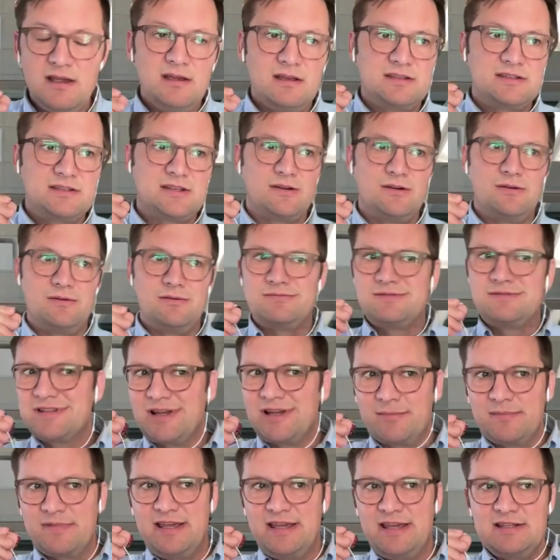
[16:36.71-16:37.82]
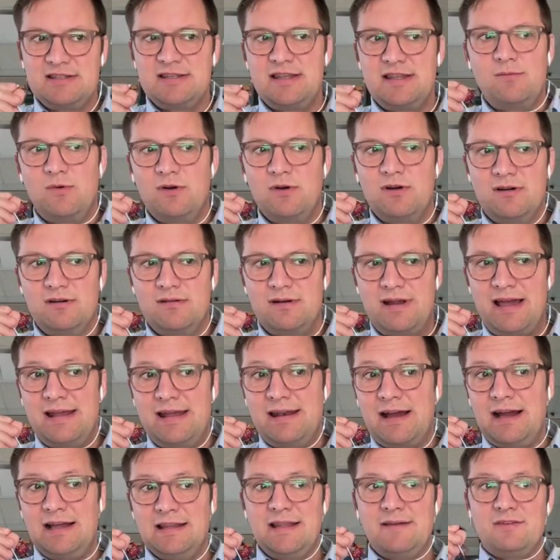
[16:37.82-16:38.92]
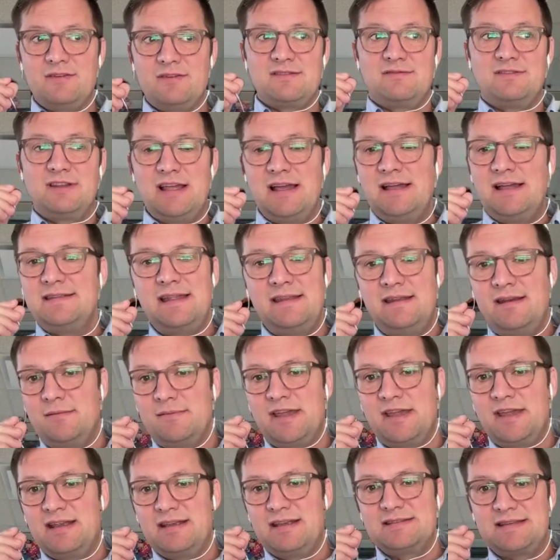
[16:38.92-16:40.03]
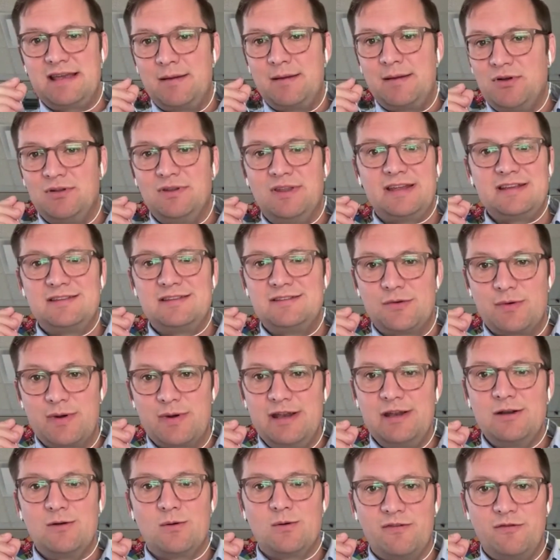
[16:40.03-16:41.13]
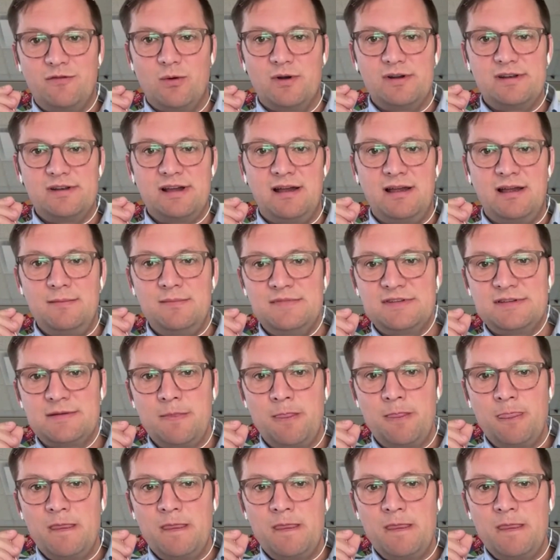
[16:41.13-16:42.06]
So some kids that had high levels of lead ended up getting sampled like 3 or 4 times.